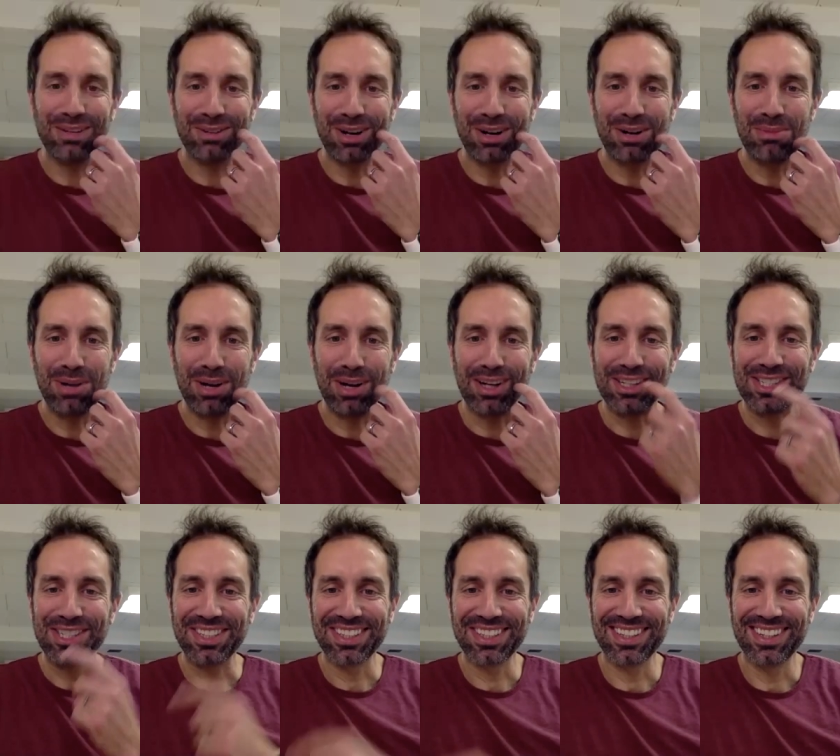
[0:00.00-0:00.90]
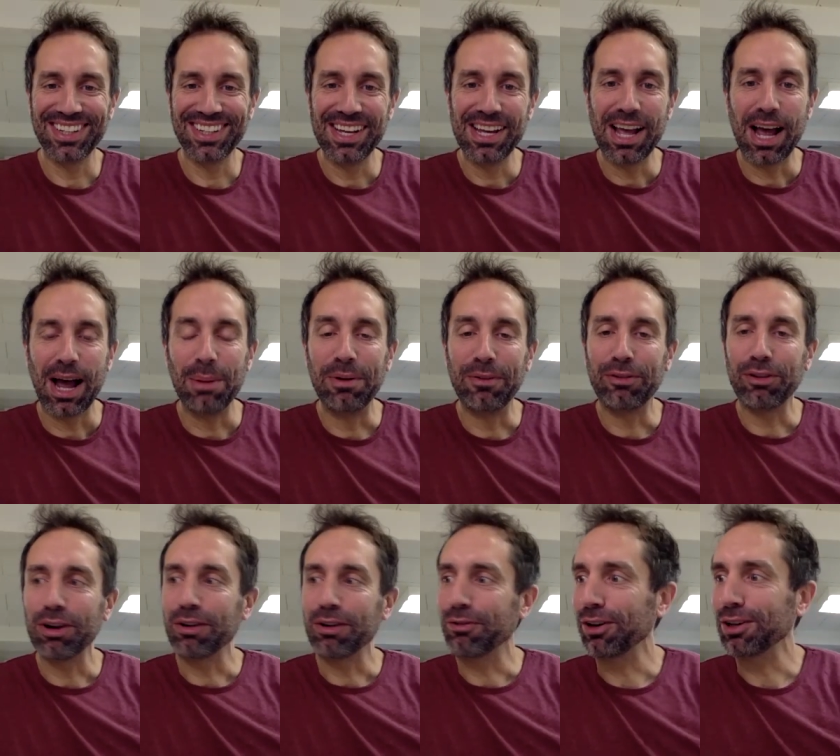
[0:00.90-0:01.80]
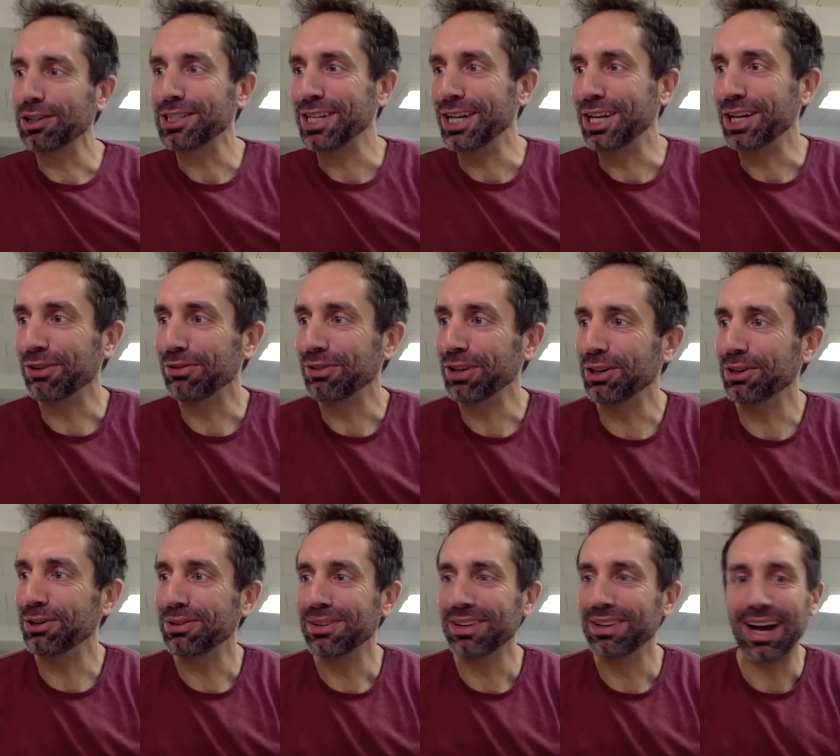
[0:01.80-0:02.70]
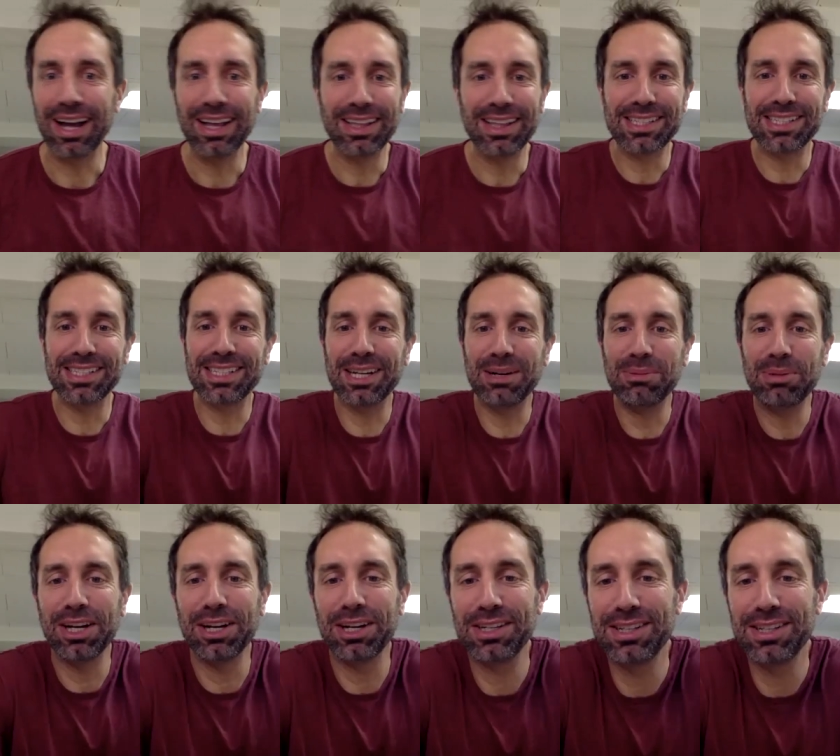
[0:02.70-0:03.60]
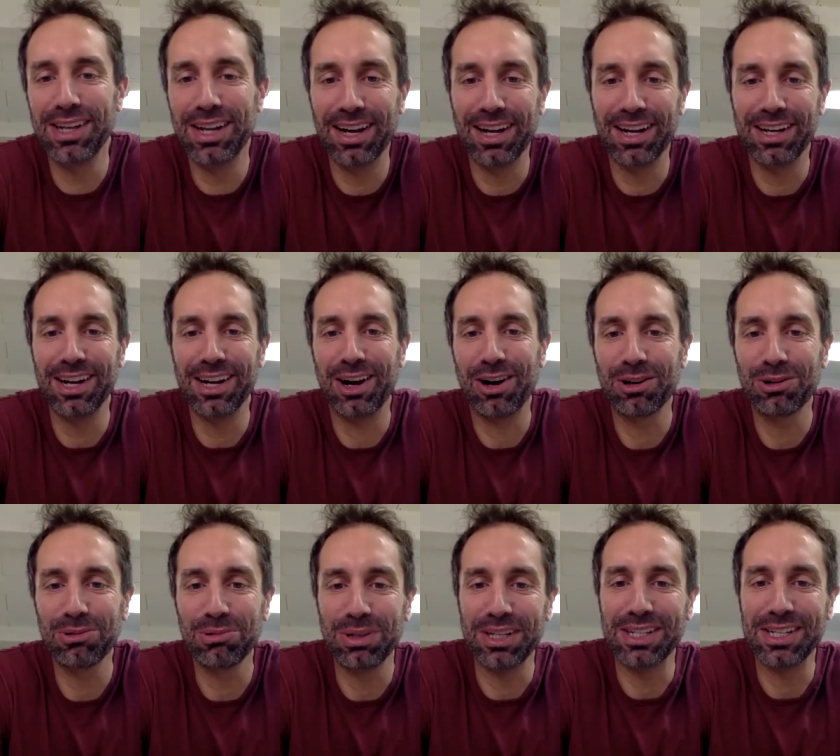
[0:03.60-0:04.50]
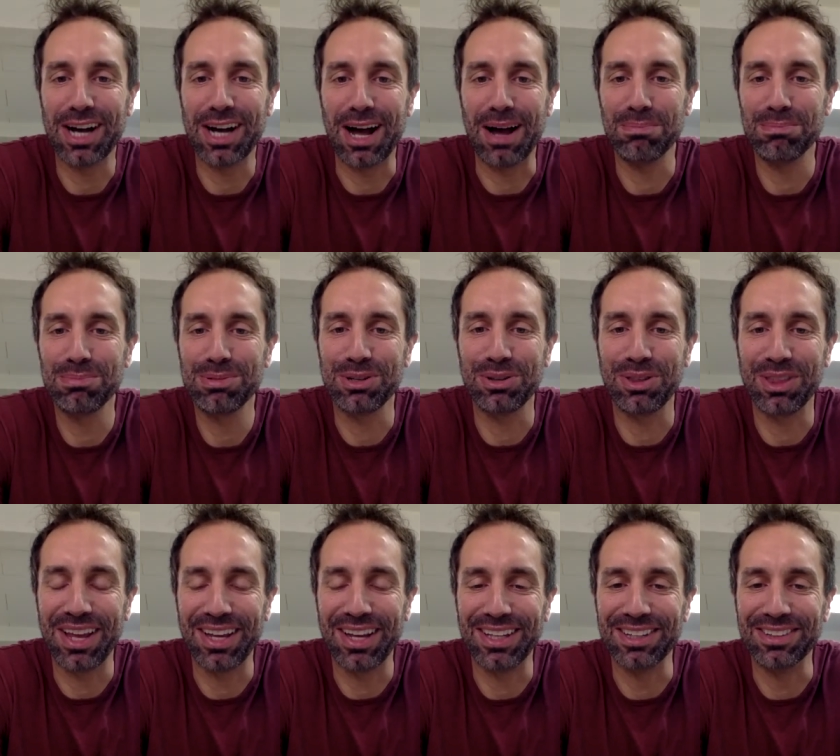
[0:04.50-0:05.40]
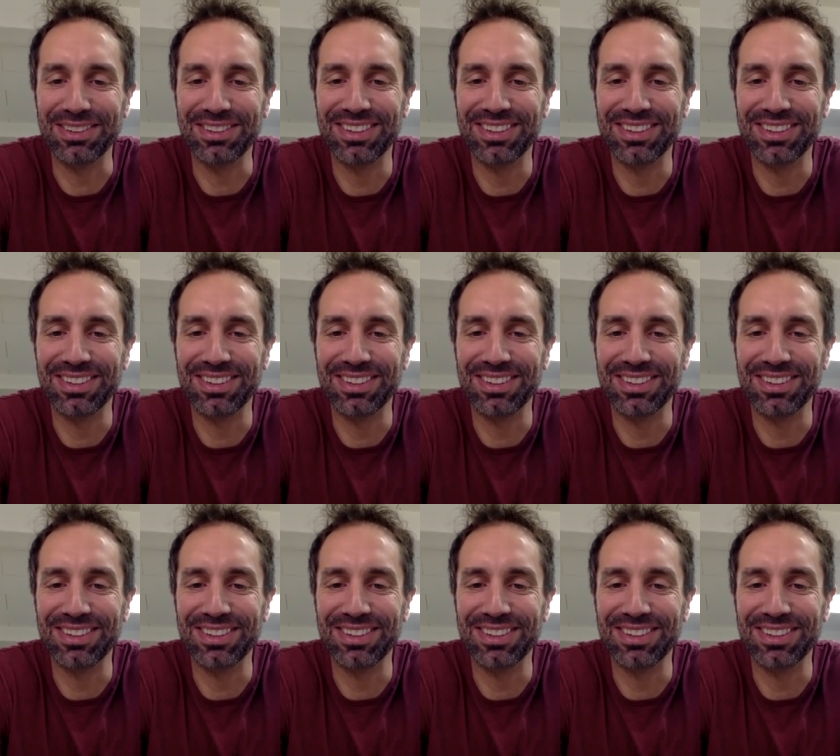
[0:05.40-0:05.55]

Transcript: very much. Yeah. I mean, for a first interview, uh, this is going to be a, a hard one to top. So thank you.